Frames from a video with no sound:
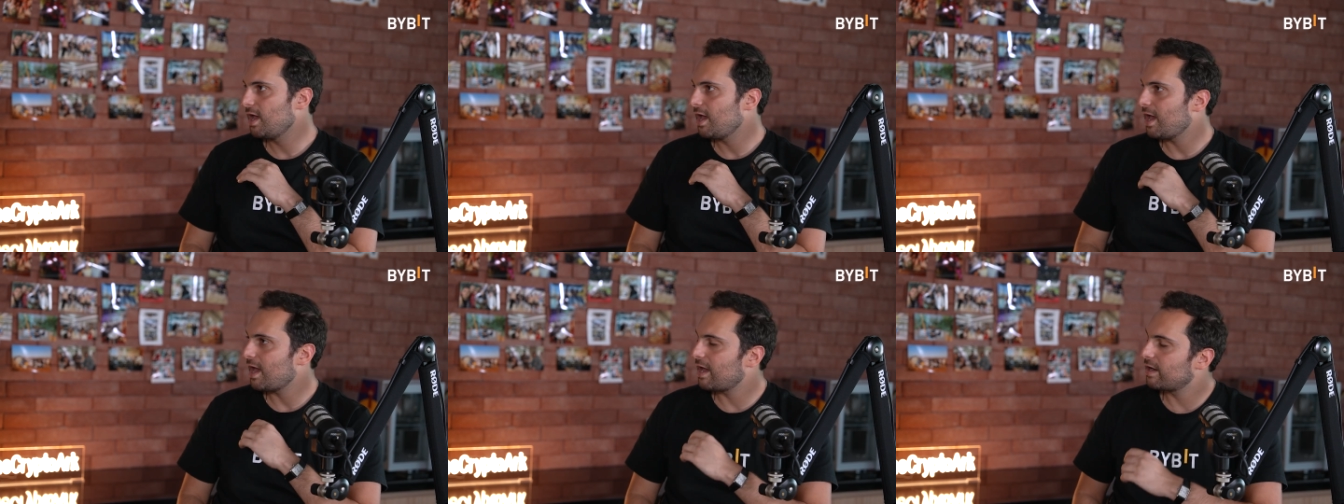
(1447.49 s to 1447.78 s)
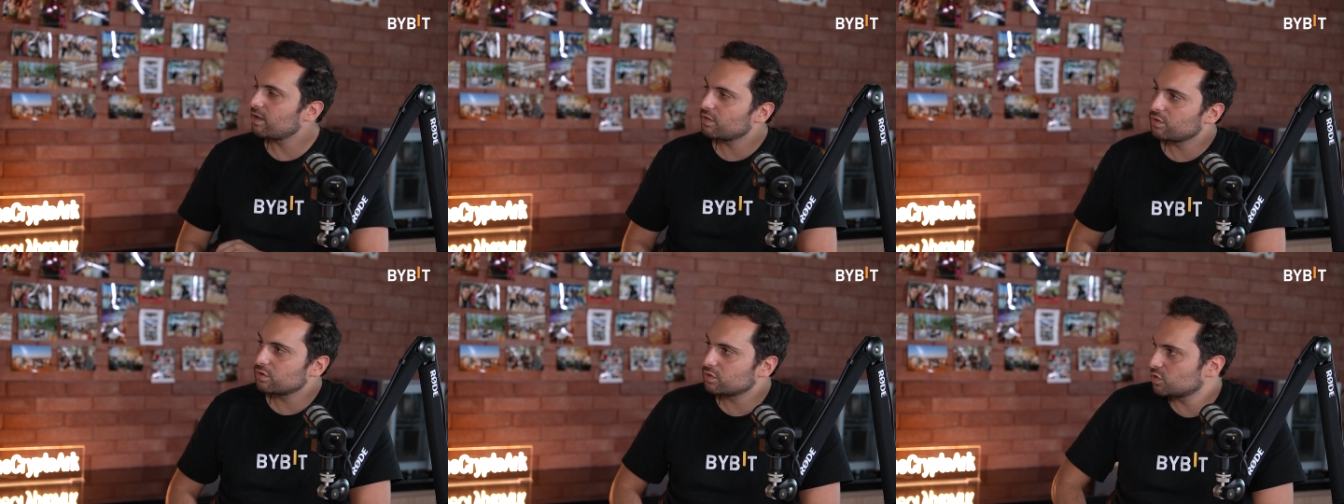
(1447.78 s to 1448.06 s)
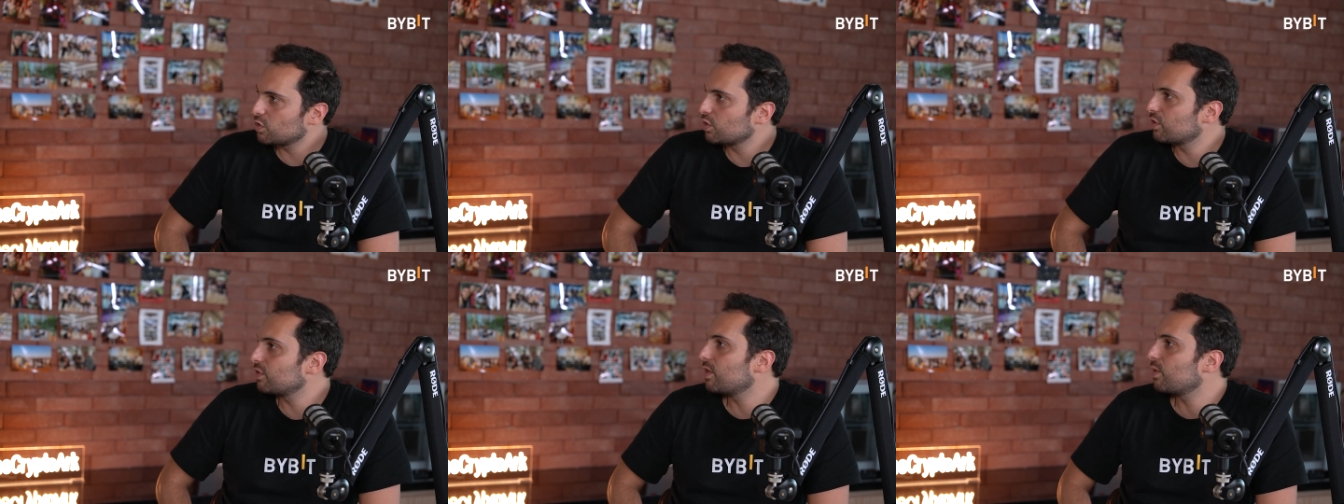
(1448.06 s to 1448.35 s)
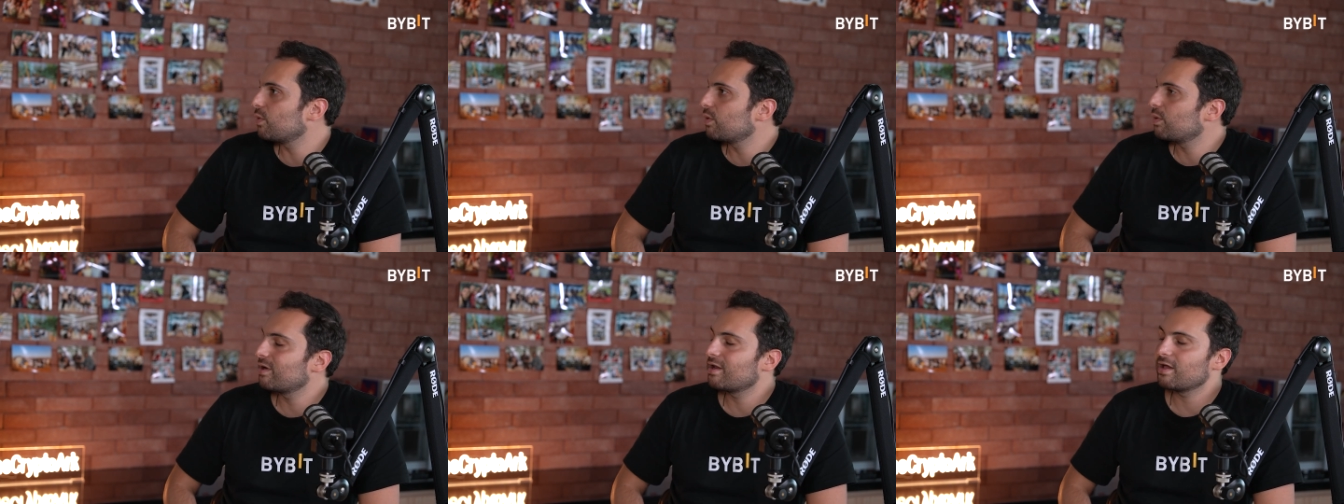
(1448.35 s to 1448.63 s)
any other token that
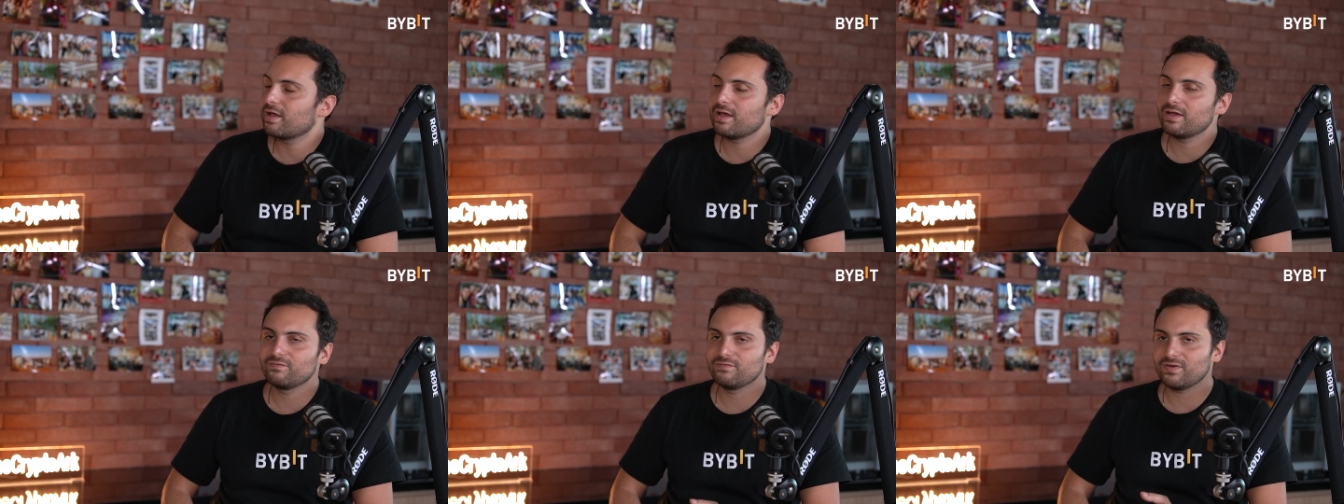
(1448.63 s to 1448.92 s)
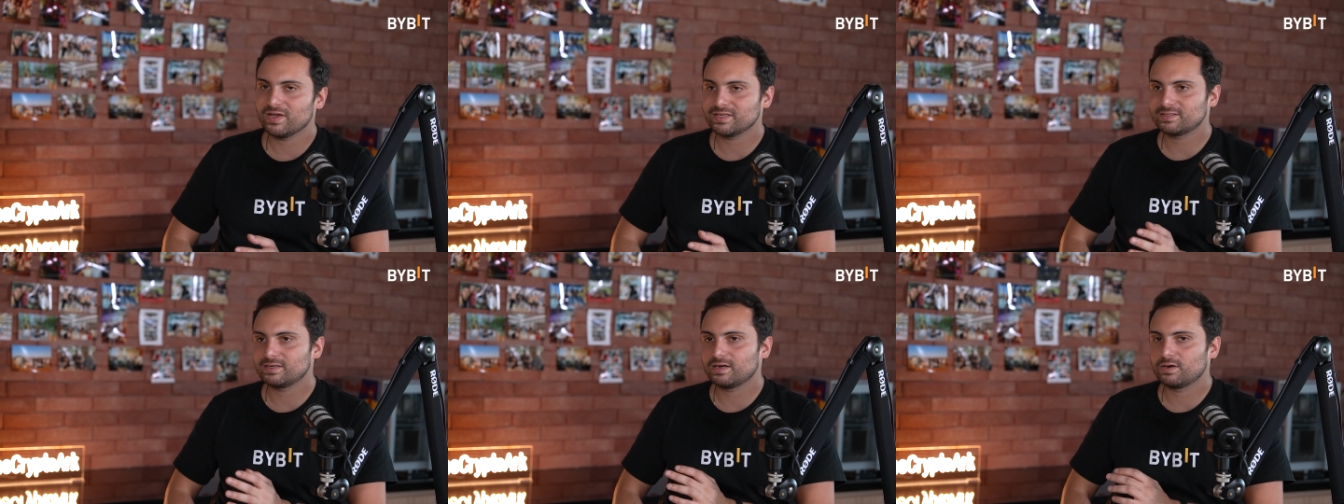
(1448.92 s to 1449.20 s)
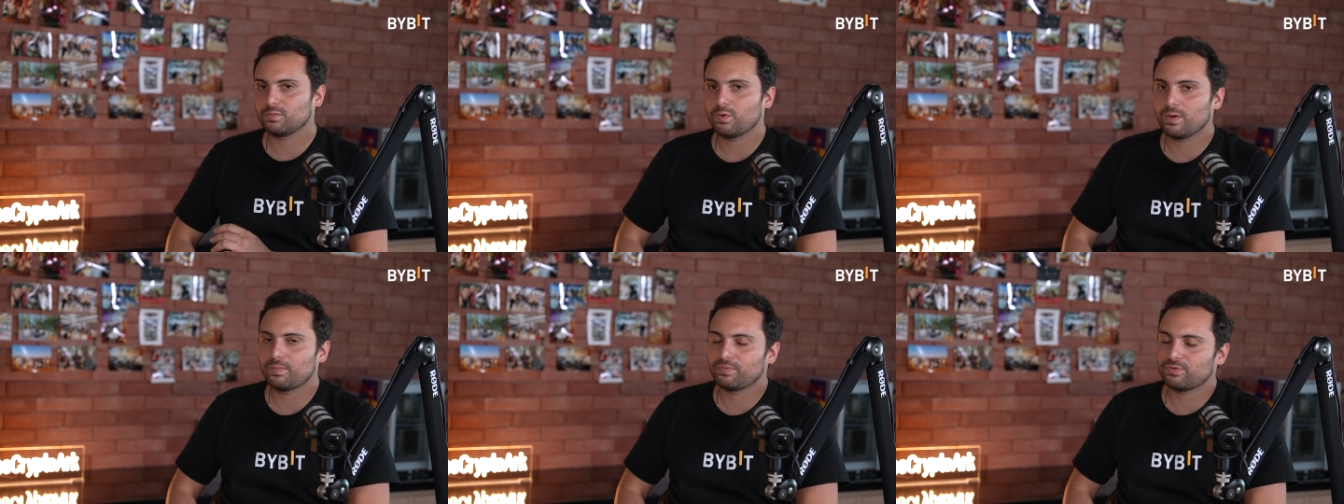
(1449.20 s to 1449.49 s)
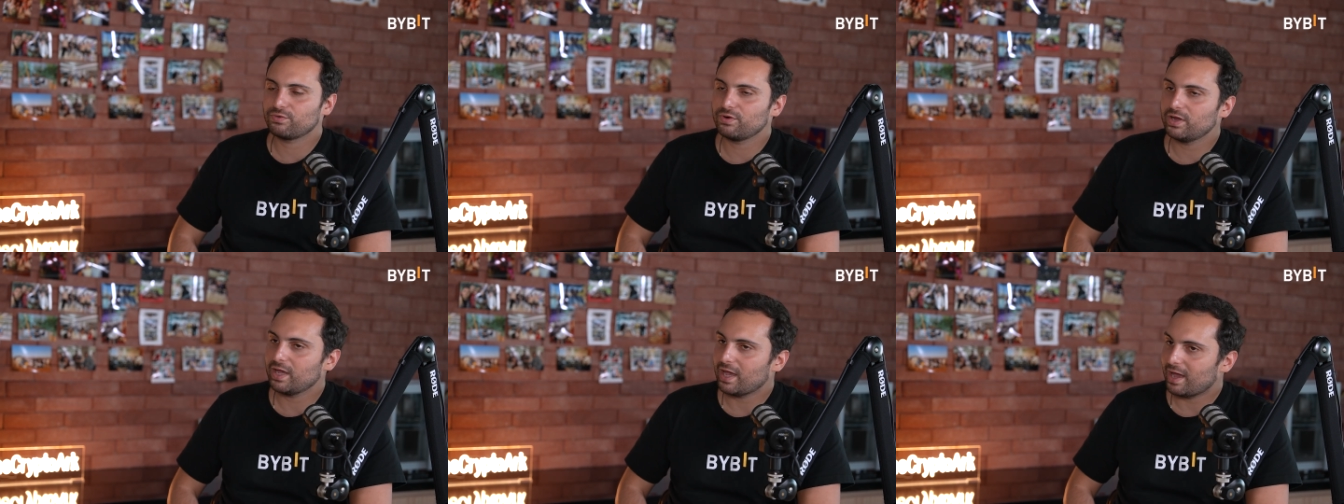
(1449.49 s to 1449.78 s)
we want to invest in
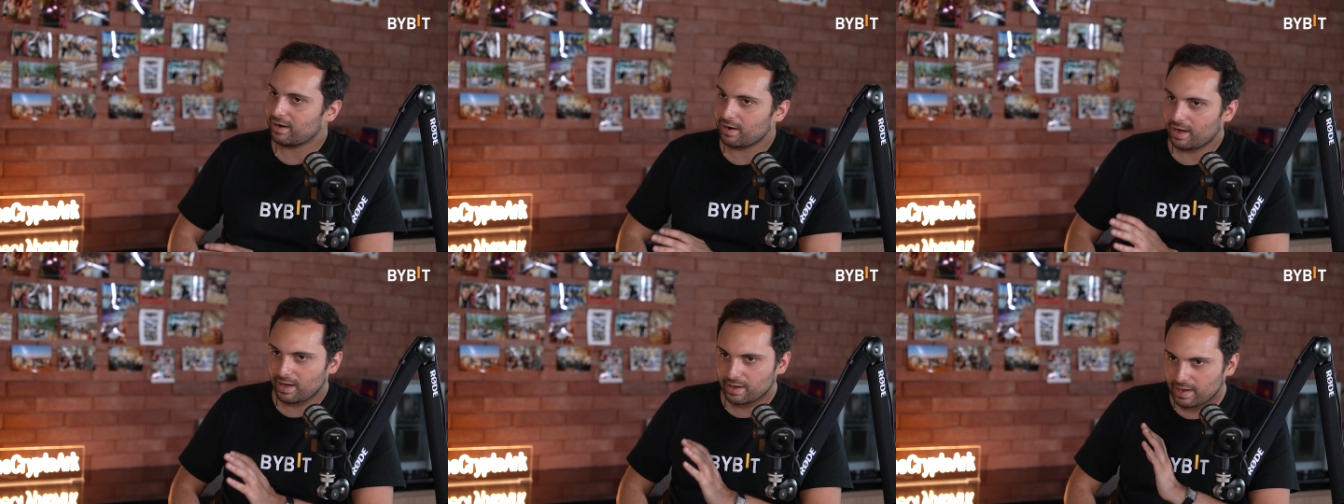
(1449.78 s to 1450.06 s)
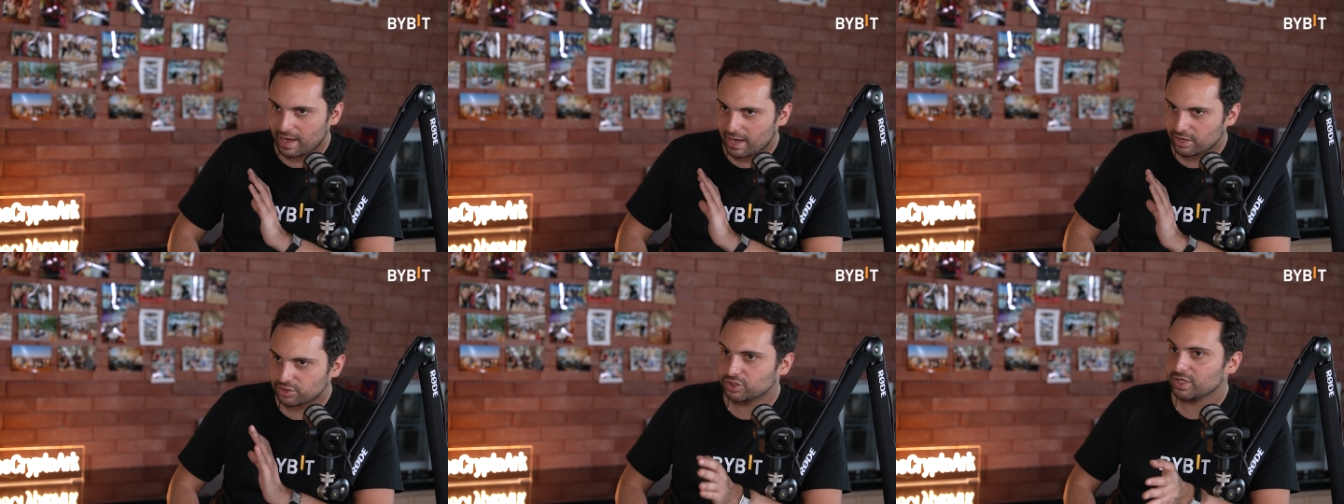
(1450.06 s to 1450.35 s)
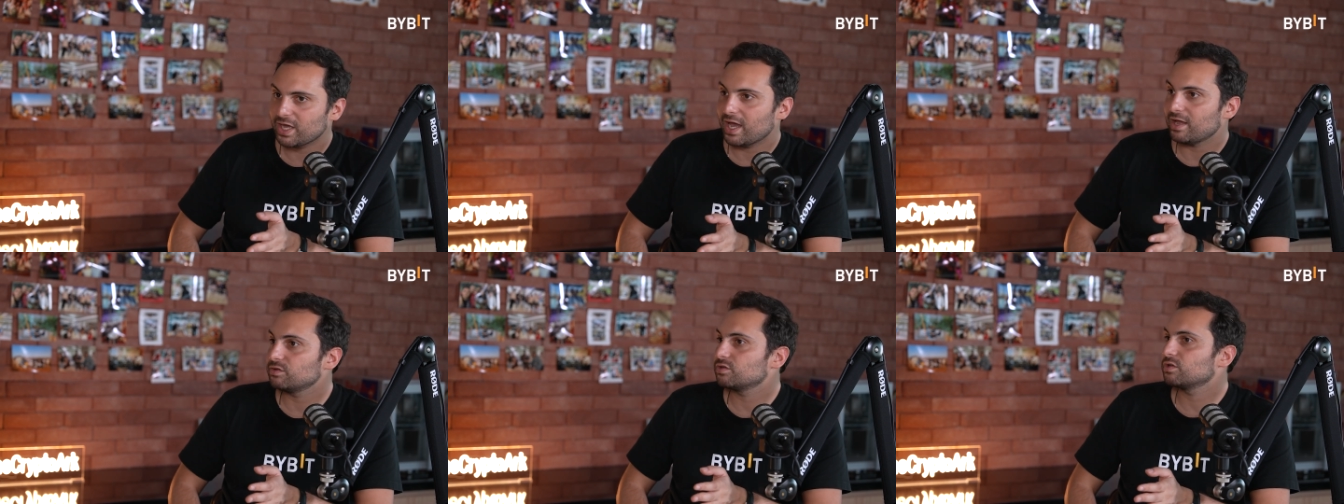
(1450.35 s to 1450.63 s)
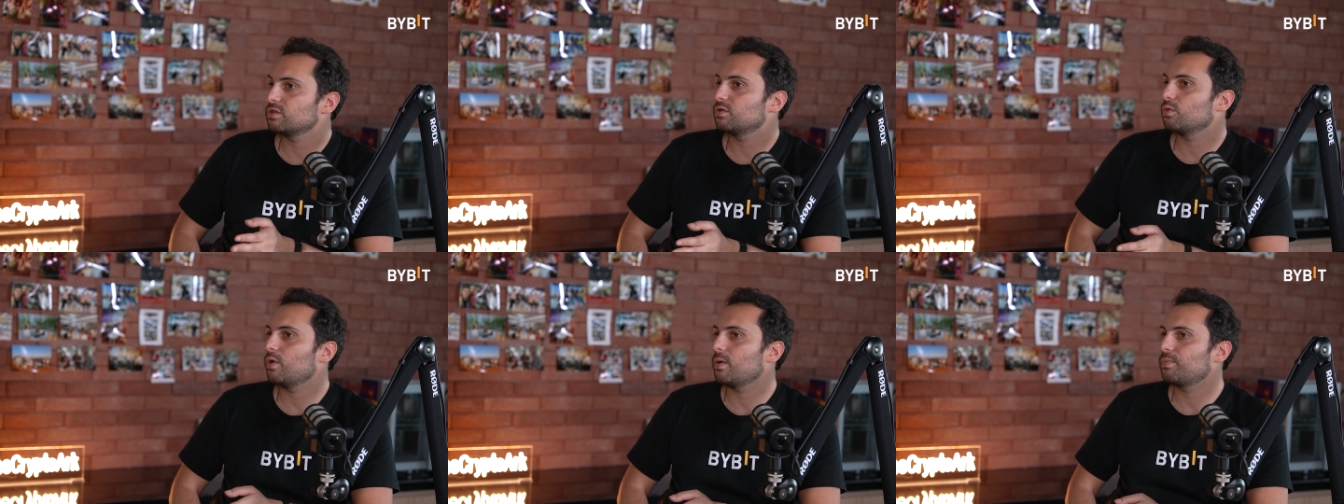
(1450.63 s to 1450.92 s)
Web3 and actually
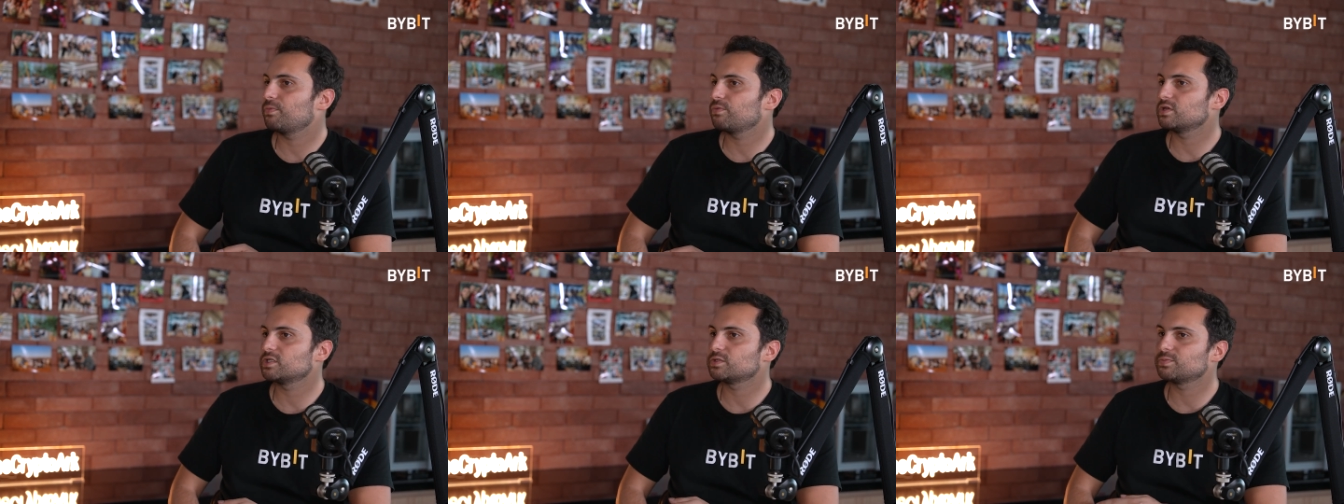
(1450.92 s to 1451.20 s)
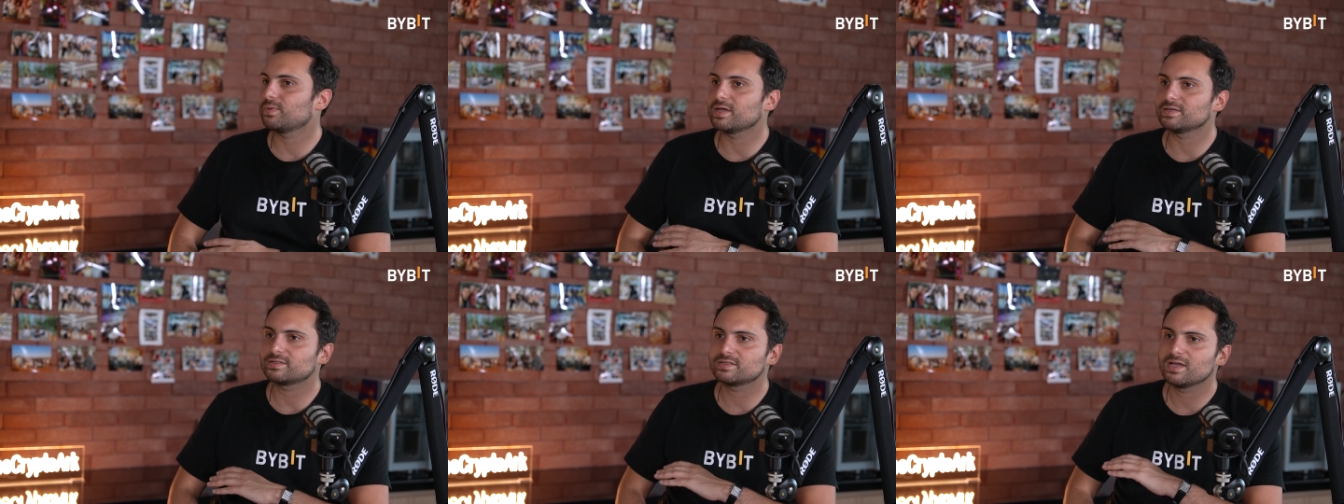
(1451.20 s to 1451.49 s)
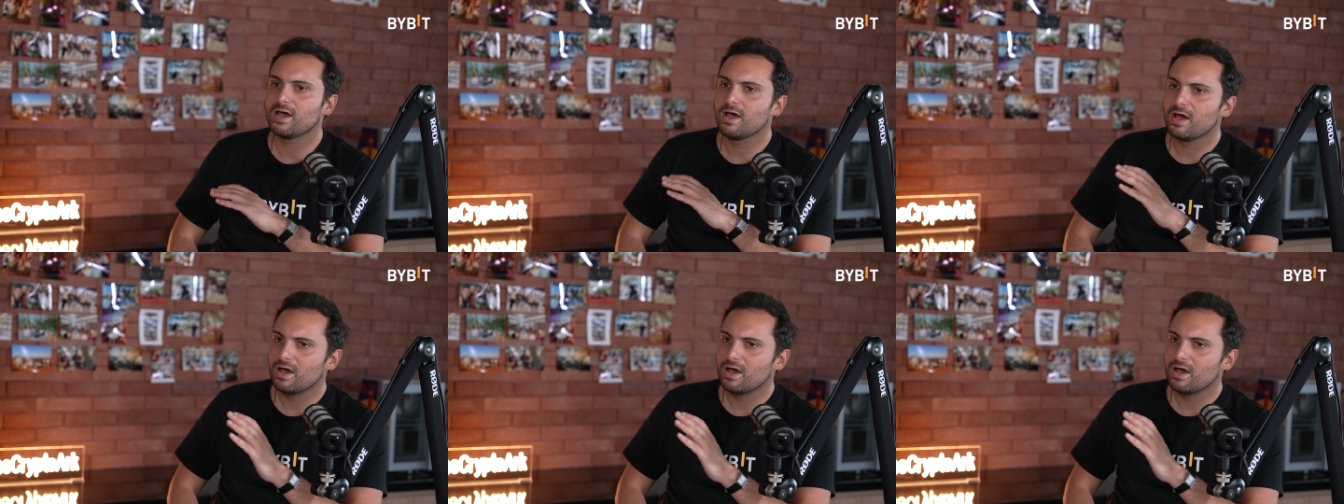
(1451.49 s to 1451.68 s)
enter the Web3 space